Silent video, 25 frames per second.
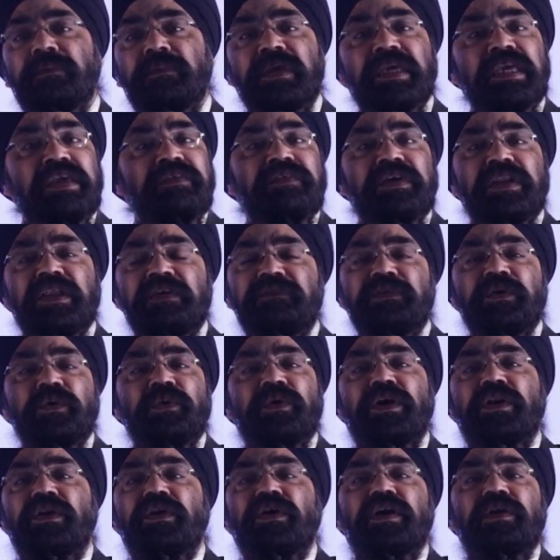Even if you
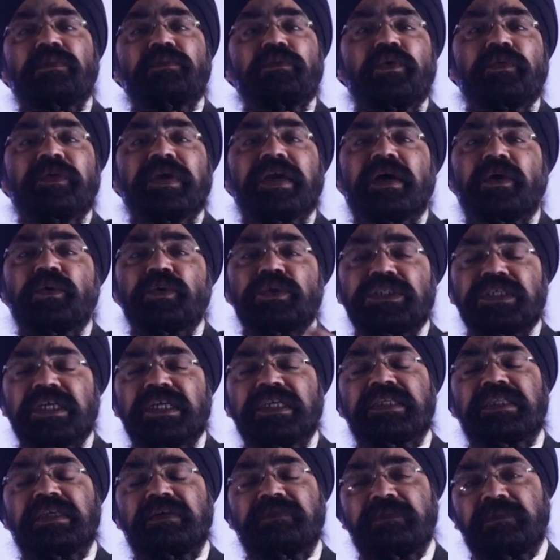are not moving
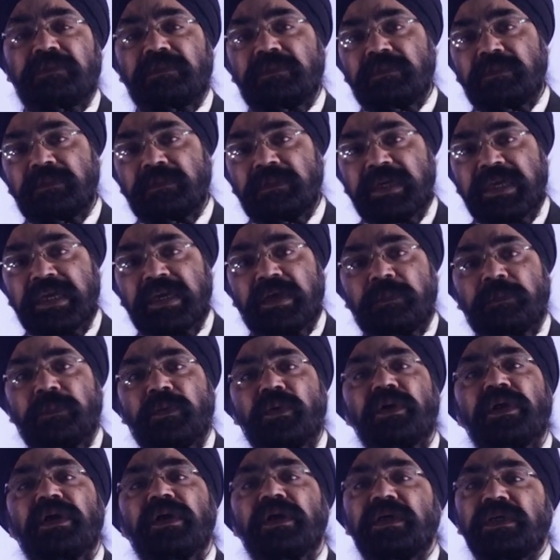outside the
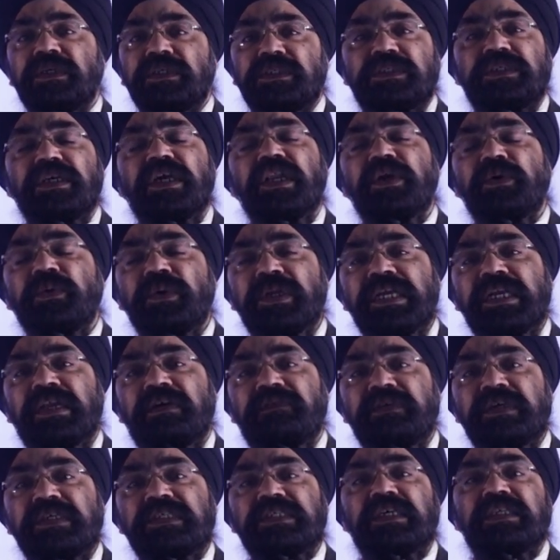airport, still you need a
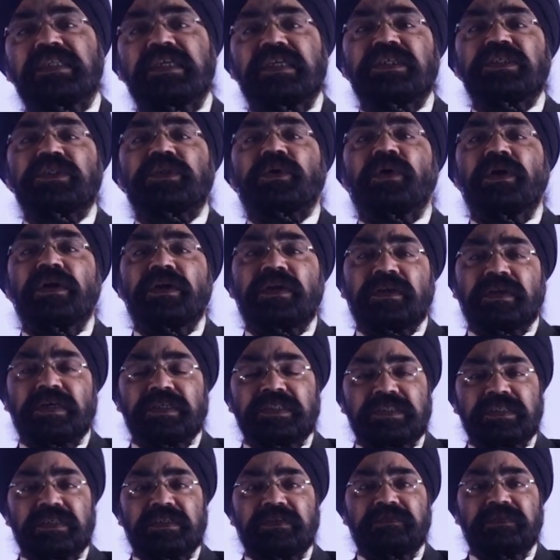visa, that is called
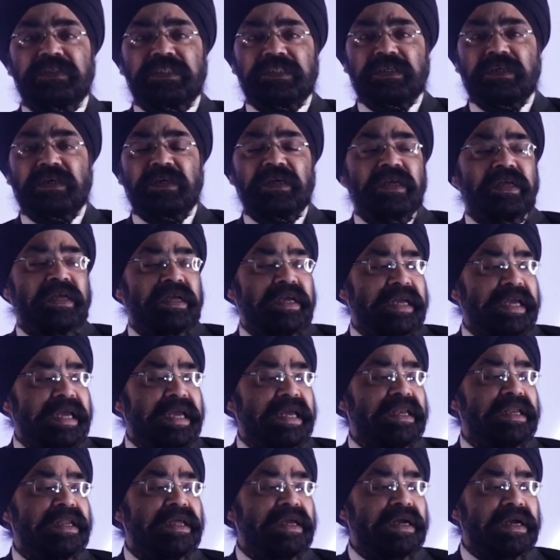transit visa.
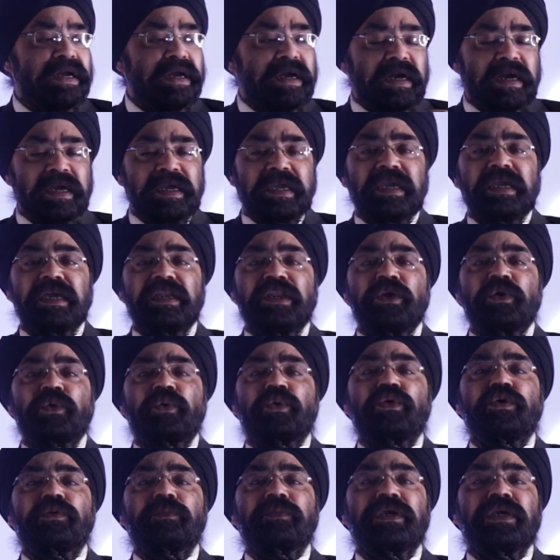And again, you
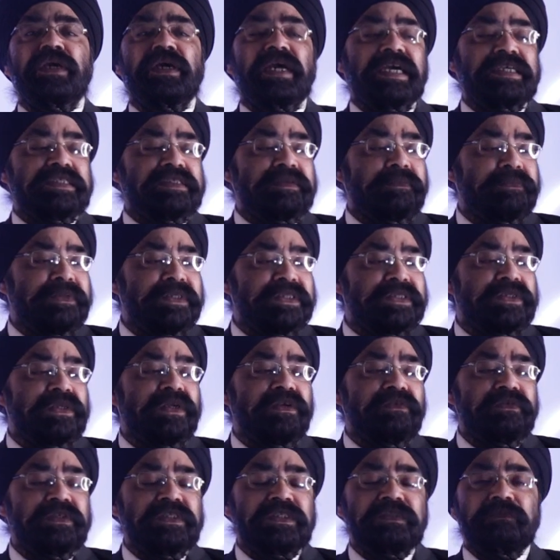could be as a
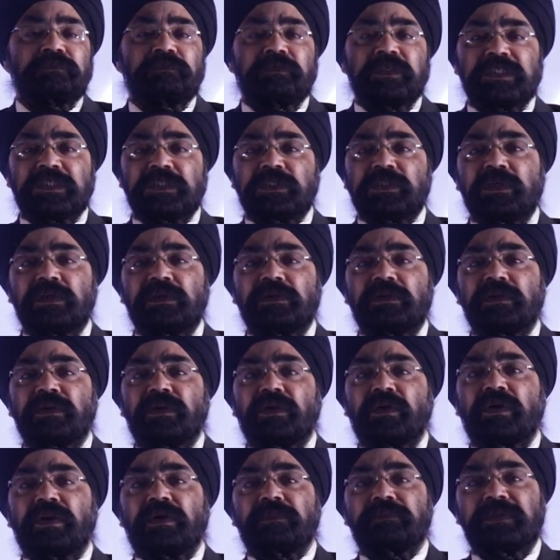business visitor
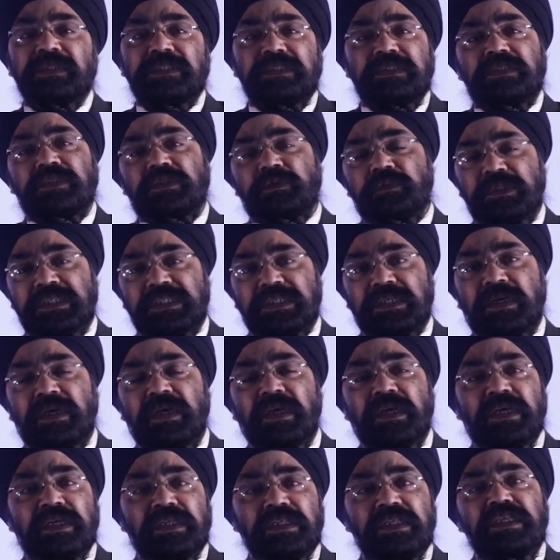on a business visa.
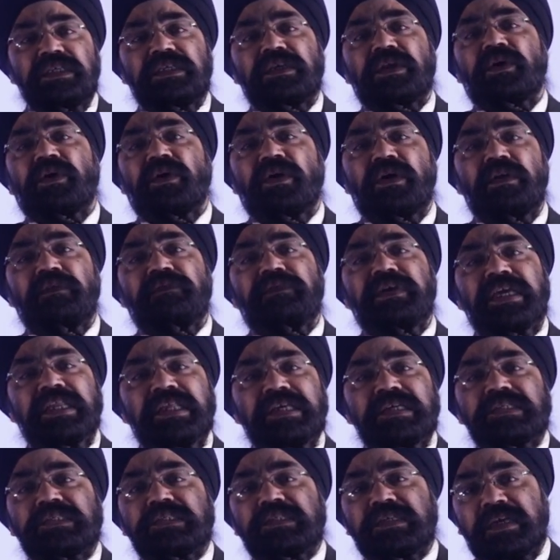These are all
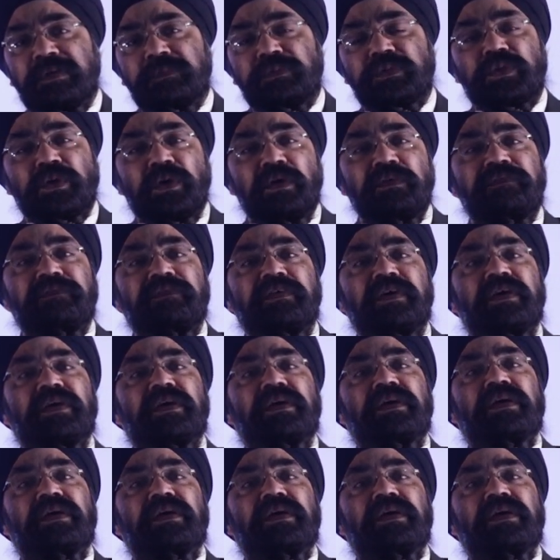various types of